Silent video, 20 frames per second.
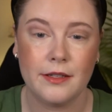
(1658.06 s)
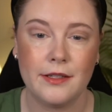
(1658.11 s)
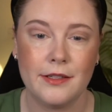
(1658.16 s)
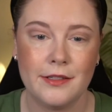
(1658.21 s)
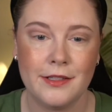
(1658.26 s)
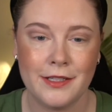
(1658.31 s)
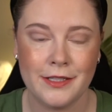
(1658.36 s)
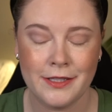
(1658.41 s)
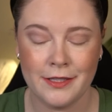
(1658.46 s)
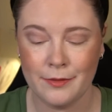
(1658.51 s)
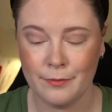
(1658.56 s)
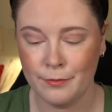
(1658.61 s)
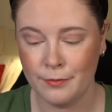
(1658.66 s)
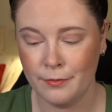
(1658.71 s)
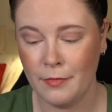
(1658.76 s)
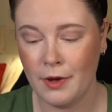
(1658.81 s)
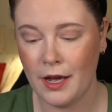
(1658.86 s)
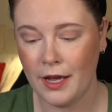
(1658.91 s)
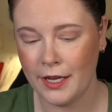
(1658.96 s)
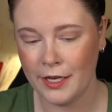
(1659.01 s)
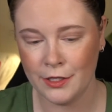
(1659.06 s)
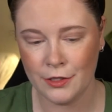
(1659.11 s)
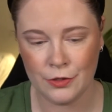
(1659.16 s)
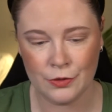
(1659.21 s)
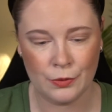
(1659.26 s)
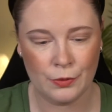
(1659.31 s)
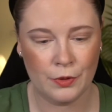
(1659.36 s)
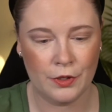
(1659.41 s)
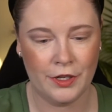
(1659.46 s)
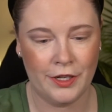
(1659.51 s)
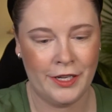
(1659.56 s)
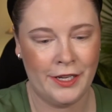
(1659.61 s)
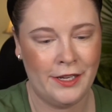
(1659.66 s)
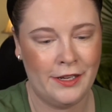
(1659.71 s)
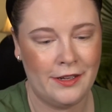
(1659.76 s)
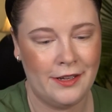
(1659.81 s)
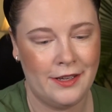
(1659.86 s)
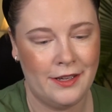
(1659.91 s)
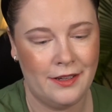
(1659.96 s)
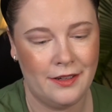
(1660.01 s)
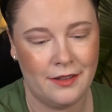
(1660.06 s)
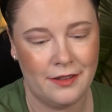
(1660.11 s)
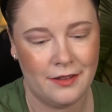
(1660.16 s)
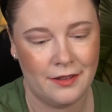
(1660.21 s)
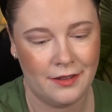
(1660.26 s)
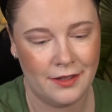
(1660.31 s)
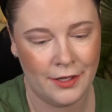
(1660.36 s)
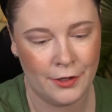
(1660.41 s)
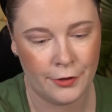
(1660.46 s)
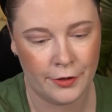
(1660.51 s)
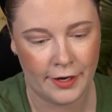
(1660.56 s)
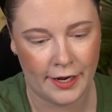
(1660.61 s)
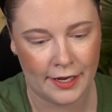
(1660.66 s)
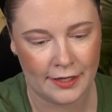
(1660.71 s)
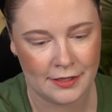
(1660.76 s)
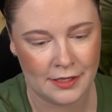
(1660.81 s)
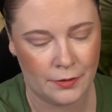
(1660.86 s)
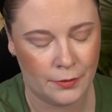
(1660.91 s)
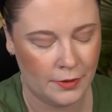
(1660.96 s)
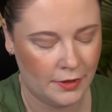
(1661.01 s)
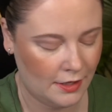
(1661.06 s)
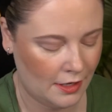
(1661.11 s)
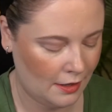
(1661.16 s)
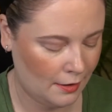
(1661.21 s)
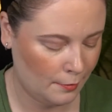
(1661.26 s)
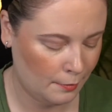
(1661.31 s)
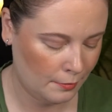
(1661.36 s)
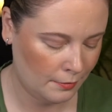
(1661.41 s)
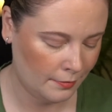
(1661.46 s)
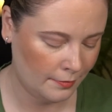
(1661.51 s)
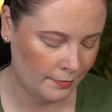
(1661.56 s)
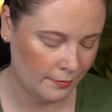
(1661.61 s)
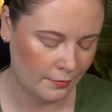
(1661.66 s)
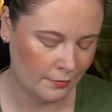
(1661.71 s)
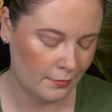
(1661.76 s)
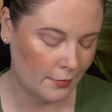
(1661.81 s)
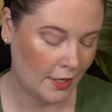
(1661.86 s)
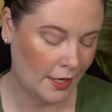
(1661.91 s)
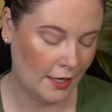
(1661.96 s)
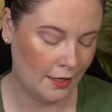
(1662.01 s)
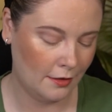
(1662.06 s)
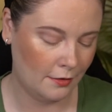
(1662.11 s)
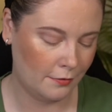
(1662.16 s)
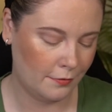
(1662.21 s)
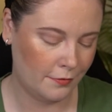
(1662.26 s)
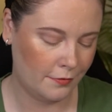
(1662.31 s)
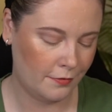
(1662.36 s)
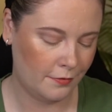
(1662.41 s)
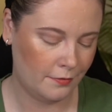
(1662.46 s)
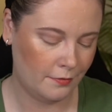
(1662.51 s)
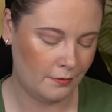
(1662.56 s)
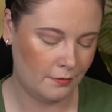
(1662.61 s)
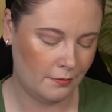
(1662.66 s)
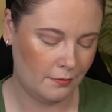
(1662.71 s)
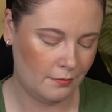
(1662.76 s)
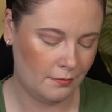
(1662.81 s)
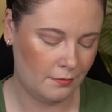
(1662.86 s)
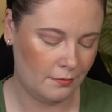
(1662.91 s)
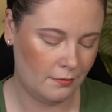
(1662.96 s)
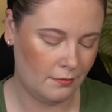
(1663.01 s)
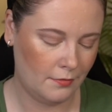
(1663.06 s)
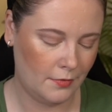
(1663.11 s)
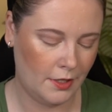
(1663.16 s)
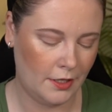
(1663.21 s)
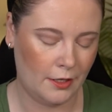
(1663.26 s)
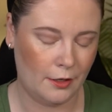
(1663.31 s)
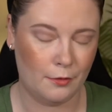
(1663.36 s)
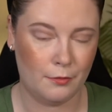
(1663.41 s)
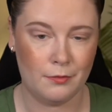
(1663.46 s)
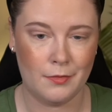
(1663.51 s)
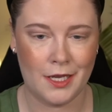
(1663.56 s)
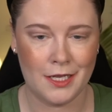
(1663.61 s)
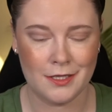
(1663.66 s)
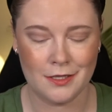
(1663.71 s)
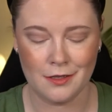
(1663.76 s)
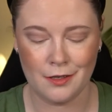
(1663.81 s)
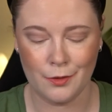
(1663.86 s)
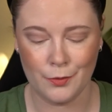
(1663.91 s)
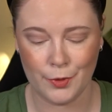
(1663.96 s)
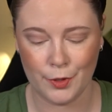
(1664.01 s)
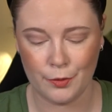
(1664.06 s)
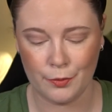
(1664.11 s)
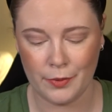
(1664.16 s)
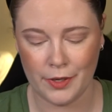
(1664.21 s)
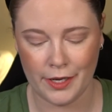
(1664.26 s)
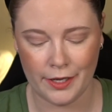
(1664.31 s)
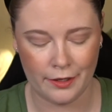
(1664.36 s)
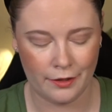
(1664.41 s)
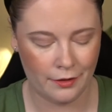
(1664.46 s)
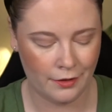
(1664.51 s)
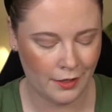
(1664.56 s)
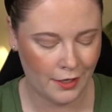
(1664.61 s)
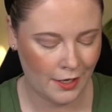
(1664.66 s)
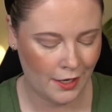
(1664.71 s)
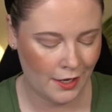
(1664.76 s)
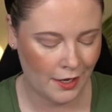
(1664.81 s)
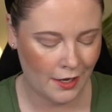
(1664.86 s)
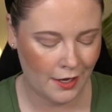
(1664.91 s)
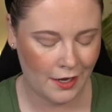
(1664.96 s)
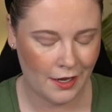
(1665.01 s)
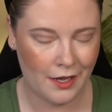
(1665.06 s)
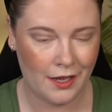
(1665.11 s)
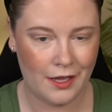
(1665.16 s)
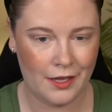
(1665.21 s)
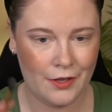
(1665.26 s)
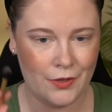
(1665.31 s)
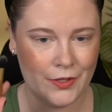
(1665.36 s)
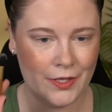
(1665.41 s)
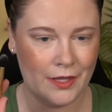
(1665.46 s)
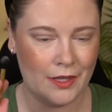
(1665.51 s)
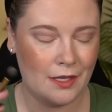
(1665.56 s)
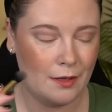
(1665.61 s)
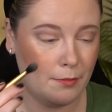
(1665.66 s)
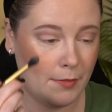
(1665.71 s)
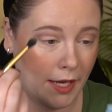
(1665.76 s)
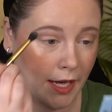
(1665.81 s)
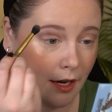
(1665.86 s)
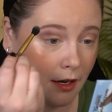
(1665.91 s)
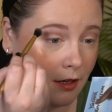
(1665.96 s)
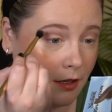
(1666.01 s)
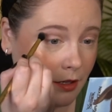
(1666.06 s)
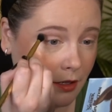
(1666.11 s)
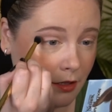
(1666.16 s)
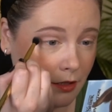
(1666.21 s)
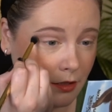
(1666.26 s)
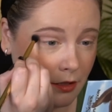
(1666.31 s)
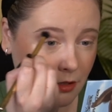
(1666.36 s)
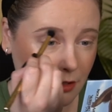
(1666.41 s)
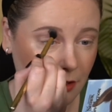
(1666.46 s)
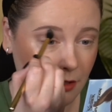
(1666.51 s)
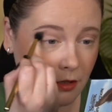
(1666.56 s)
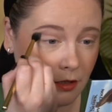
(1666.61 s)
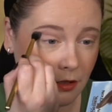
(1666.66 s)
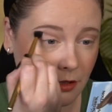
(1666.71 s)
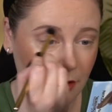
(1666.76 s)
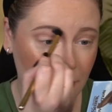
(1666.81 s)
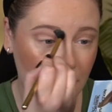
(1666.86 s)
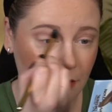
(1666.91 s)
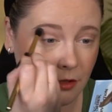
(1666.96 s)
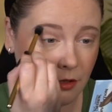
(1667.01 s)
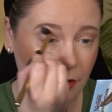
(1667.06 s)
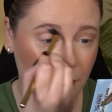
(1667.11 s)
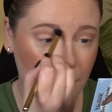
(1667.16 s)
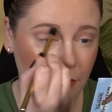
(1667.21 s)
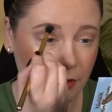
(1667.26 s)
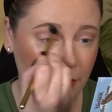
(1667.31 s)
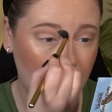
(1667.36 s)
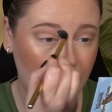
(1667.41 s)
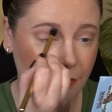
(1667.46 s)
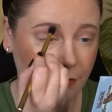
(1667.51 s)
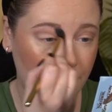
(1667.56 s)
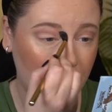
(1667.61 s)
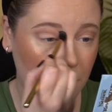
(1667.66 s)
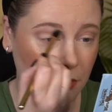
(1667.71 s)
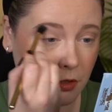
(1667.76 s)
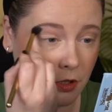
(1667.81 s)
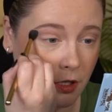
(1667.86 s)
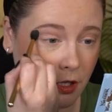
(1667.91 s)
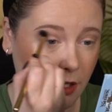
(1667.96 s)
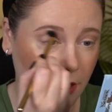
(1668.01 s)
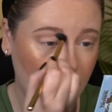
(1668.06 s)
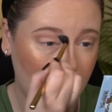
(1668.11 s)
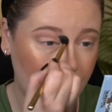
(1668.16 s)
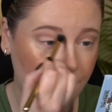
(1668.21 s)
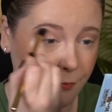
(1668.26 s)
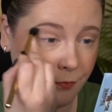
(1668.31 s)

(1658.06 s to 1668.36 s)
just my joy in interacting with them kind of you know, makes it all worthwhile. Uh, using the MAC 224